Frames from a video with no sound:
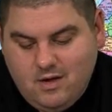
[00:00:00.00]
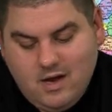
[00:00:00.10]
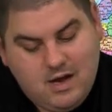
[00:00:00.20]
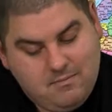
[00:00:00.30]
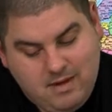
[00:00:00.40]

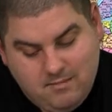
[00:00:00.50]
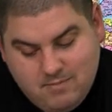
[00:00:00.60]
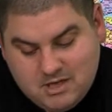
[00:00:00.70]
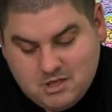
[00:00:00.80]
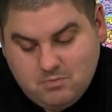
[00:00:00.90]
Uh, make
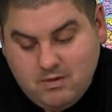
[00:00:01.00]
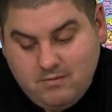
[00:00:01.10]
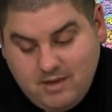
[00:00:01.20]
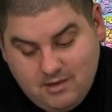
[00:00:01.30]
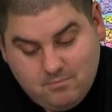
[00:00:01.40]
mention
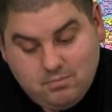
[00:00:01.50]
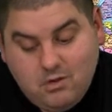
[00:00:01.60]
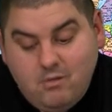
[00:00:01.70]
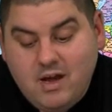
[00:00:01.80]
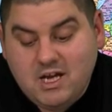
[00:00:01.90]
briefly, he's a
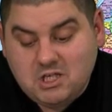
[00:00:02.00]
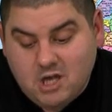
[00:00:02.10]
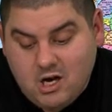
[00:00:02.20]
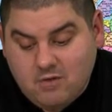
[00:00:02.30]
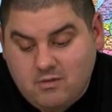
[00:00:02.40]
blue
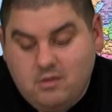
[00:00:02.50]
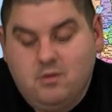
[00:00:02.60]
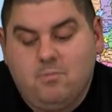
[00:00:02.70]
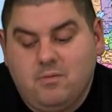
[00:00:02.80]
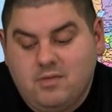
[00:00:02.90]
hedgehog with
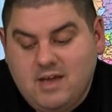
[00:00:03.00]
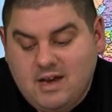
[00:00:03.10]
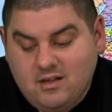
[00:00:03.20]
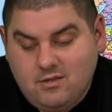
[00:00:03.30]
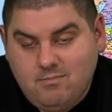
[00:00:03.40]

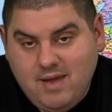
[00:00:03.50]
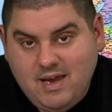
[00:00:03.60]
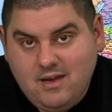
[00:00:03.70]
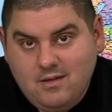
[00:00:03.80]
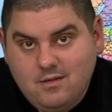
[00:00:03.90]
supersonic speed